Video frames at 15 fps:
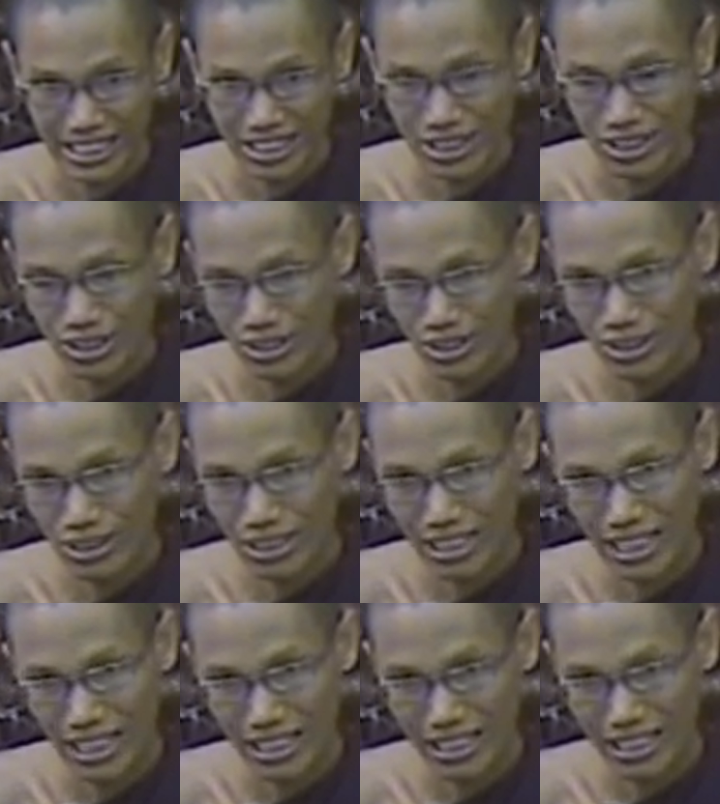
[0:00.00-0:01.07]
So
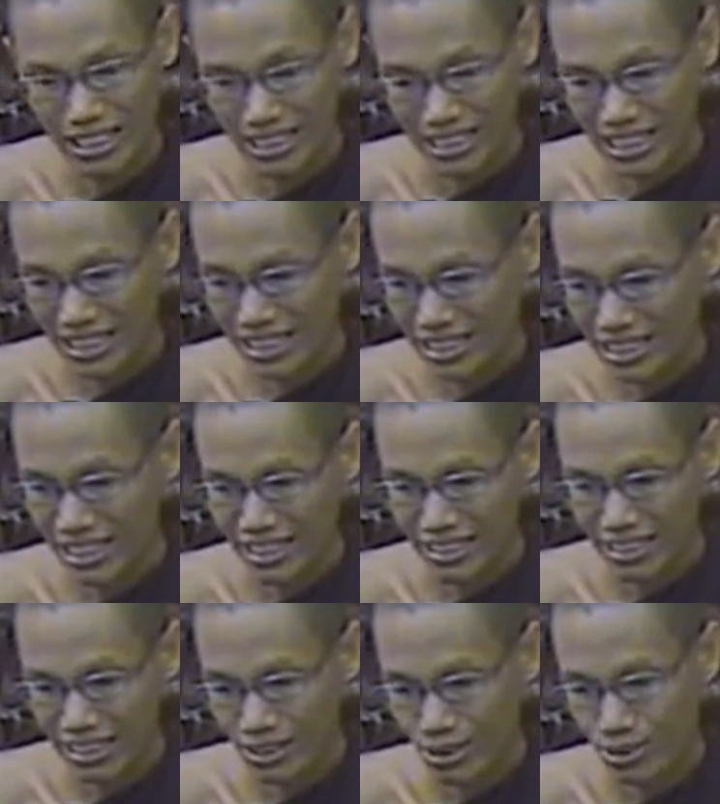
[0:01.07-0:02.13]
uh, such a
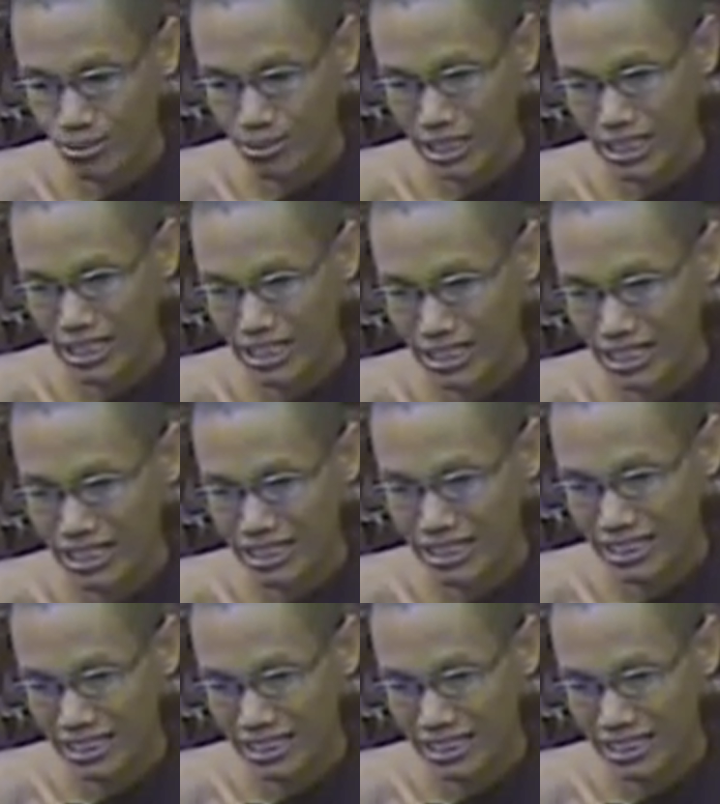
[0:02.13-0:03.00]
case uh, you may